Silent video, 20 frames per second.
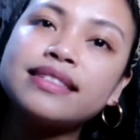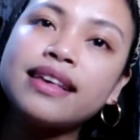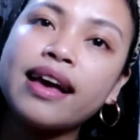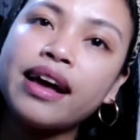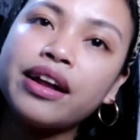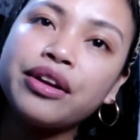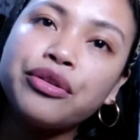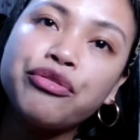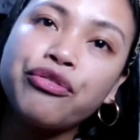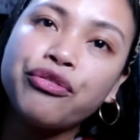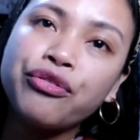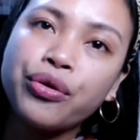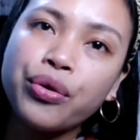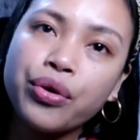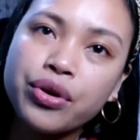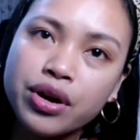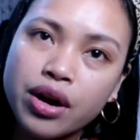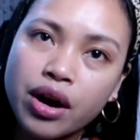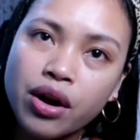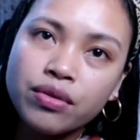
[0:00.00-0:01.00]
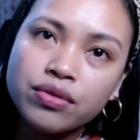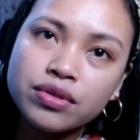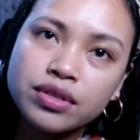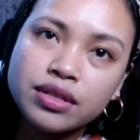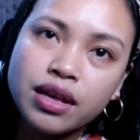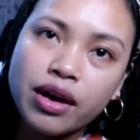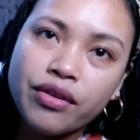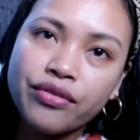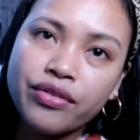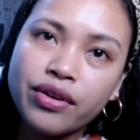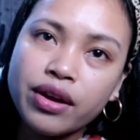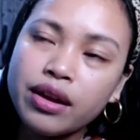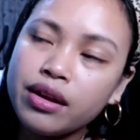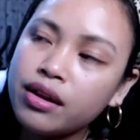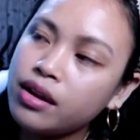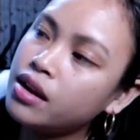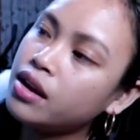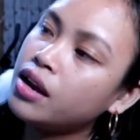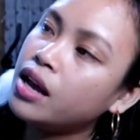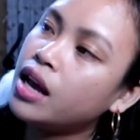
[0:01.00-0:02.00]

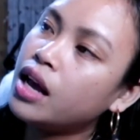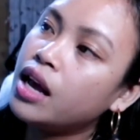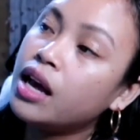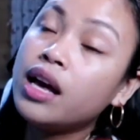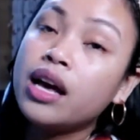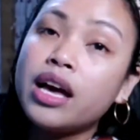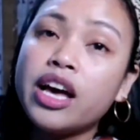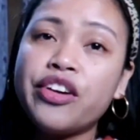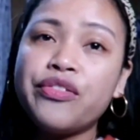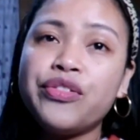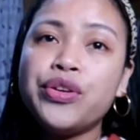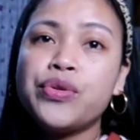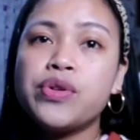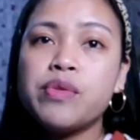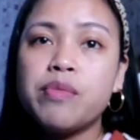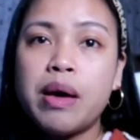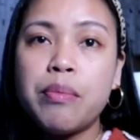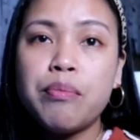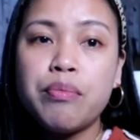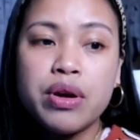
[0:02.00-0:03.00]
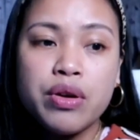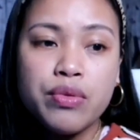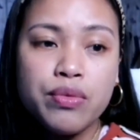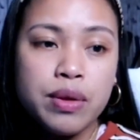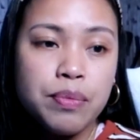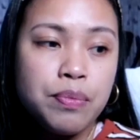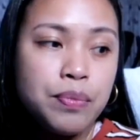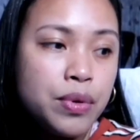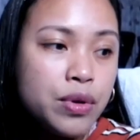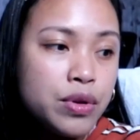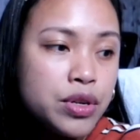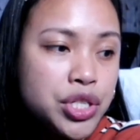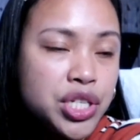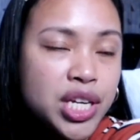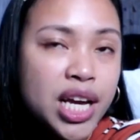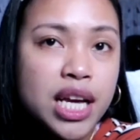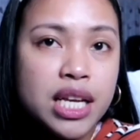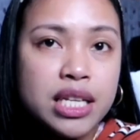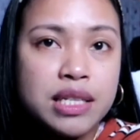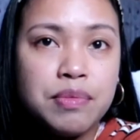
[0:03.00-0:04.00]
Z407. If you remember, we
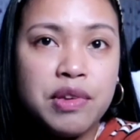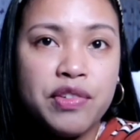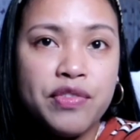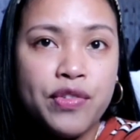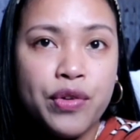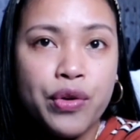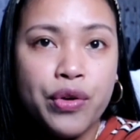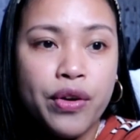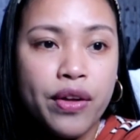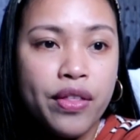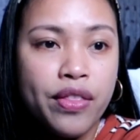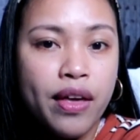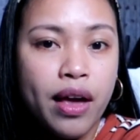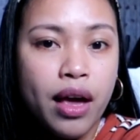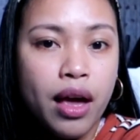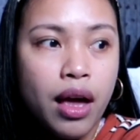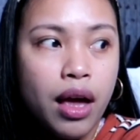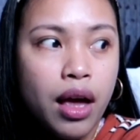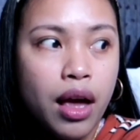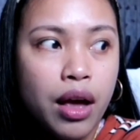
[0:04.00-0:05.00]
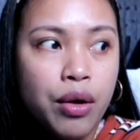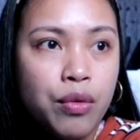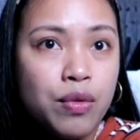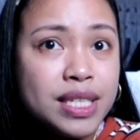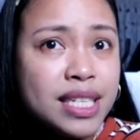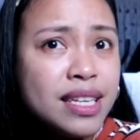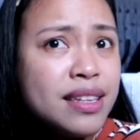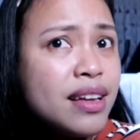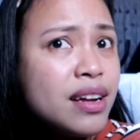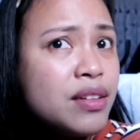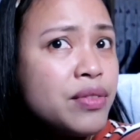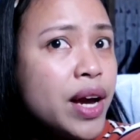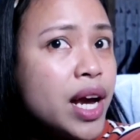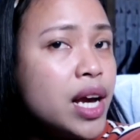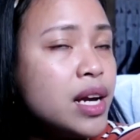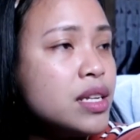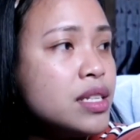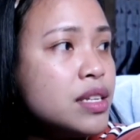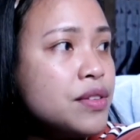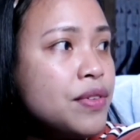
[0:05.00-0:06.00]
purchased before the, was it the
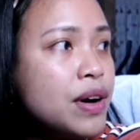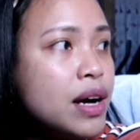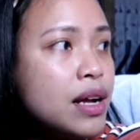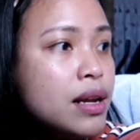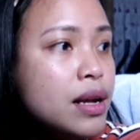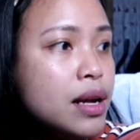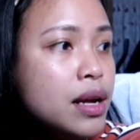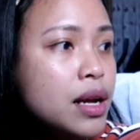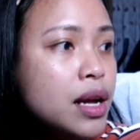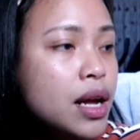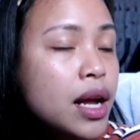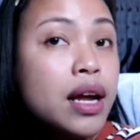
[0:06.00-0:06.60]
Creative, honey?